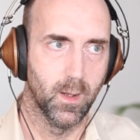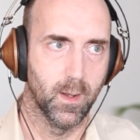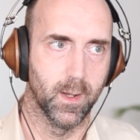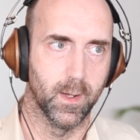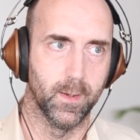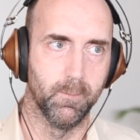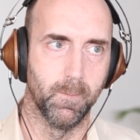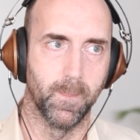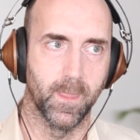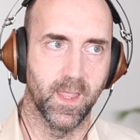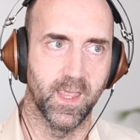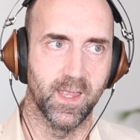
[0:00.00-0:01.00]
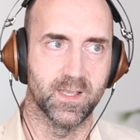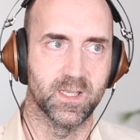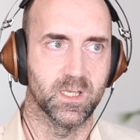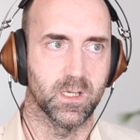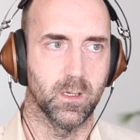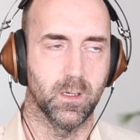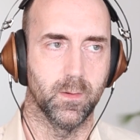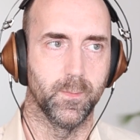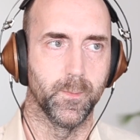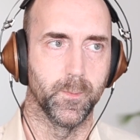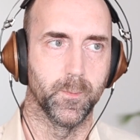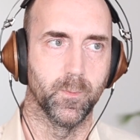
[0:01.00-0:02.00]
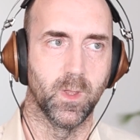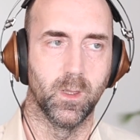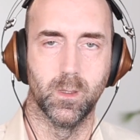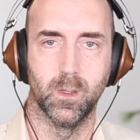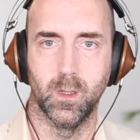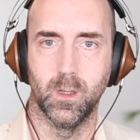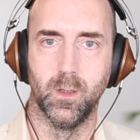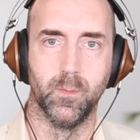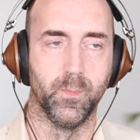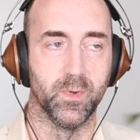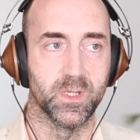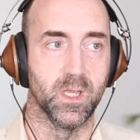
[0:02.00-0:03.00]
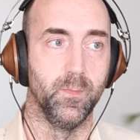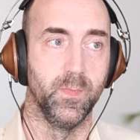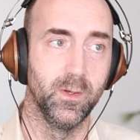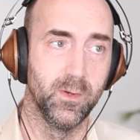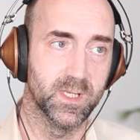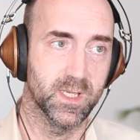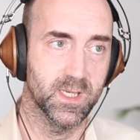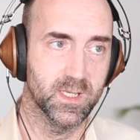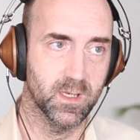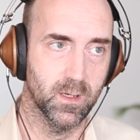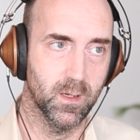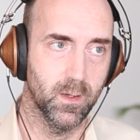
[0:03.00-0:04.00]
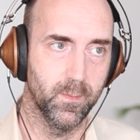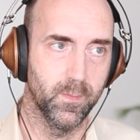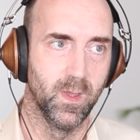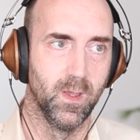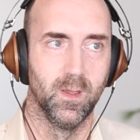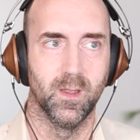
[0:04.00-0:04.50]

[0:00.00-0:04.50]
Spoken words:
It's boosts the immune system.